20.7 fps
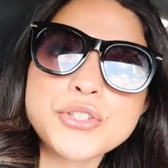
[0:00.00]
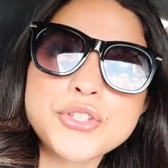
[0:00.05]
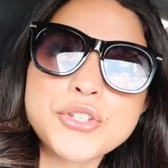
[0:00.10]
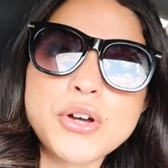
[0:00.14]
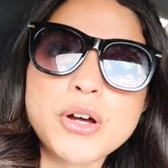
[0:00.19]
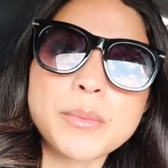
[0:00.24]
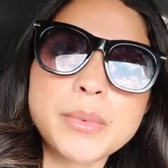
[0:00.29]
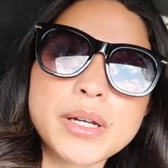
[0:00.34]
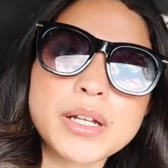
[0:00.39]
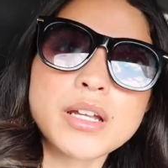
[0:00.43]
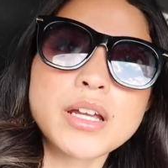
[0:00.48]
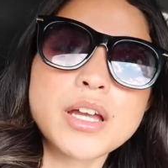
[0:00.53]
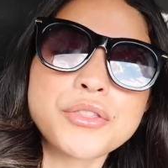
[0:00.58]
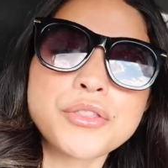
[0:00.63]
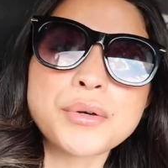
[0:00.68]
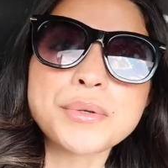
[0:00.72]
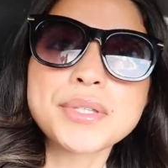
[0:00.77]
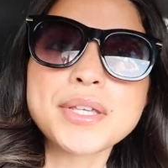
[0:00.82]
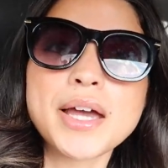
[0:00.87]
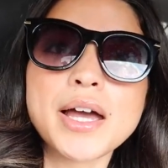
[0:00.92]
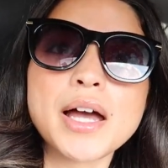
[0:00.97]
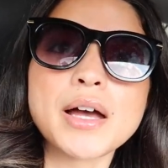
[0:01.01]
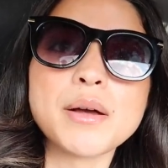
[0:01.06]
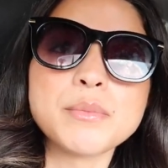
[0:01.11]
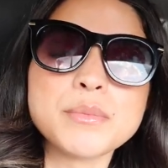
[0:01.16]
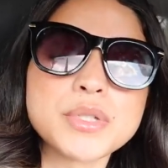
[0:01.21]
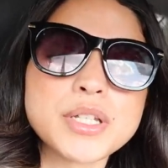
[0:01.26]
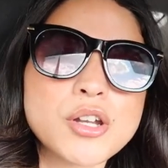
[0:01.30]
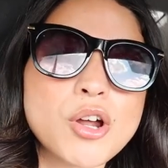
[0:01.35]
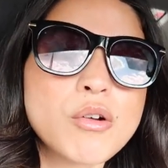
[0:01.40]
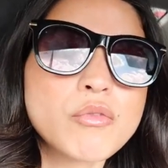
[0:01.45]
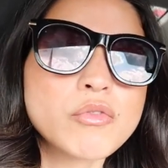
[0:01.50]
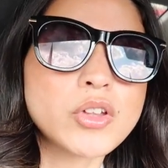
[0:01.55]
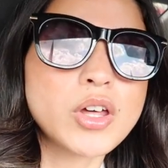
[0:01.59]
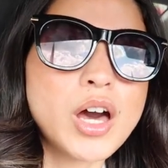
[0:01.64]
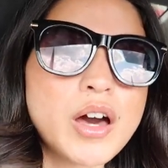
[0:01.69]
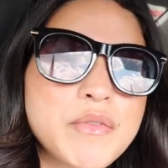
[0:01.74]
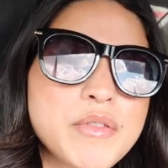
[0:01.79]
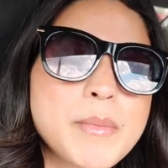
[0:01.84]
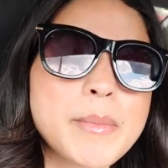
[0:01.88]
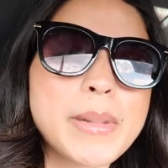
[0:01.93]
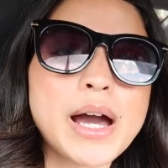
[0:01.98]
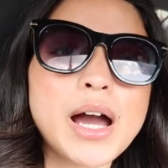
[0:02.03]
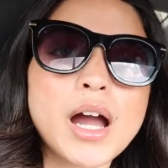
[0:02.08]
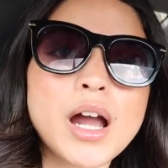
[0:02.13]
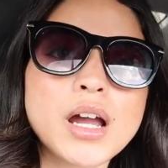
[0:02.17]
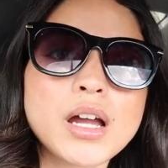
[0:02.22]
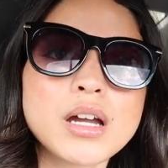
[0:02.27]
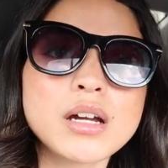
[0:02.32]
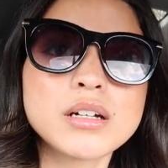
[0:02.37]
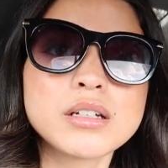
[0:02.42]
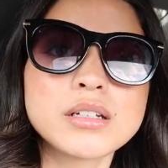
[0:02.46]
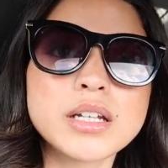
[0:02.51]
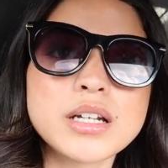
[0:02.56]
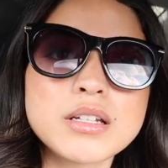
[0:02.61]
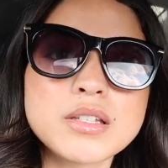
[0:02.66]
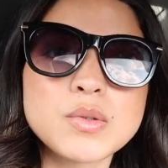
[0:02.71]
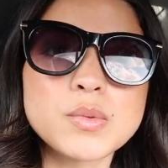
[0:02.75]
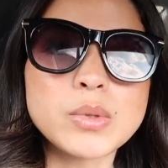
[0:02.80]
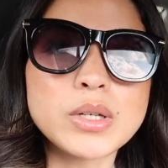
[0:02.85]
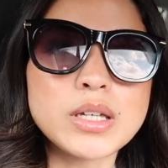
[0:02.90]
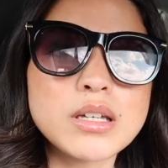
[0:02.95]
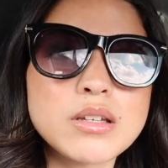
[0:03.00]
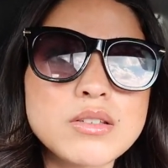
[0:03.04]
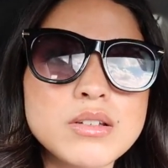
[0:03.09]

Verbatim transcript: So I'm gonna get those hemmed and hopefully I have them back next week